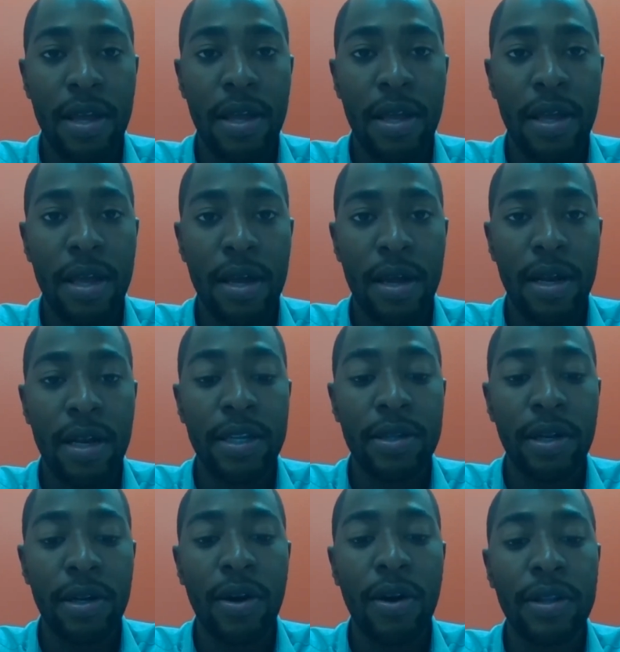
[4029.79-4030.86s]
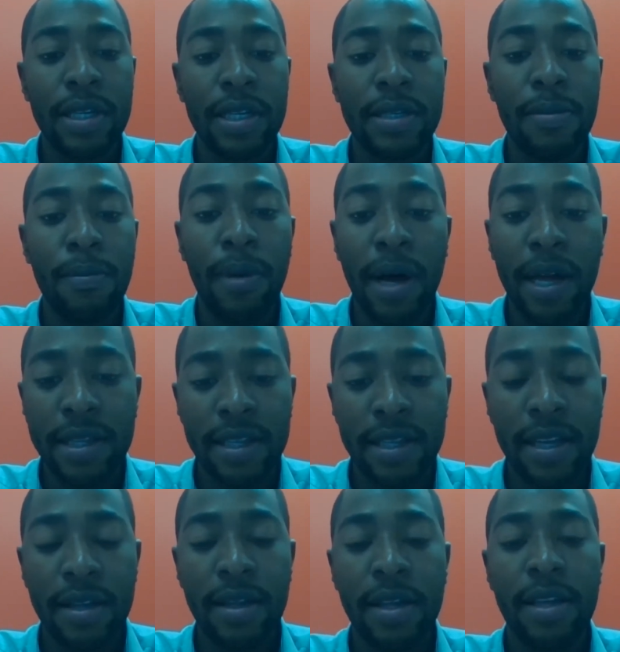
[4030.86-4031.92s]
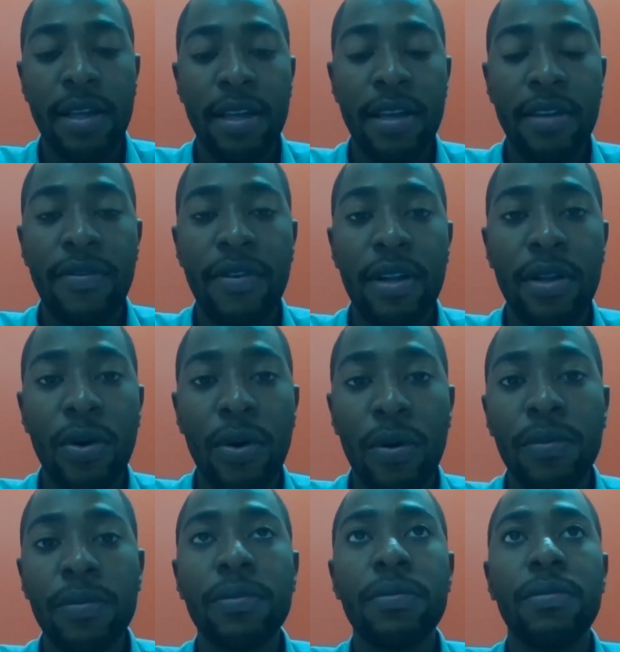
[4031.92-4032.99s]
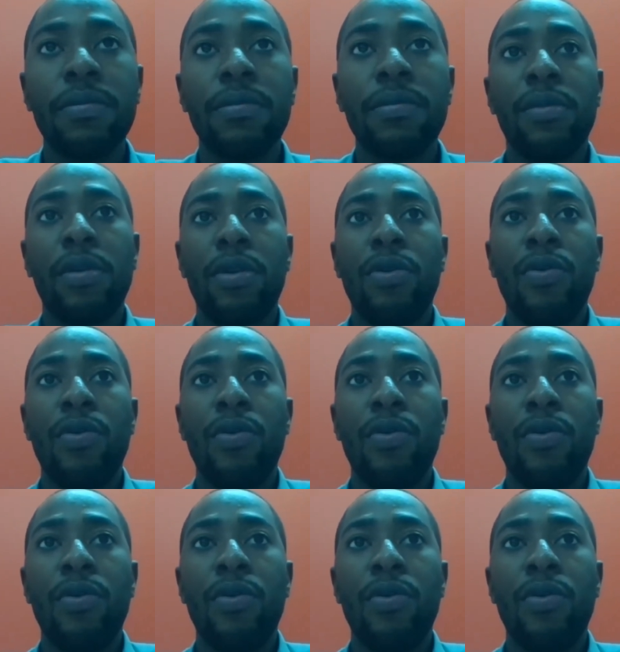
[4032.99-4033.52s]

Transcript: very uh, little contents but even though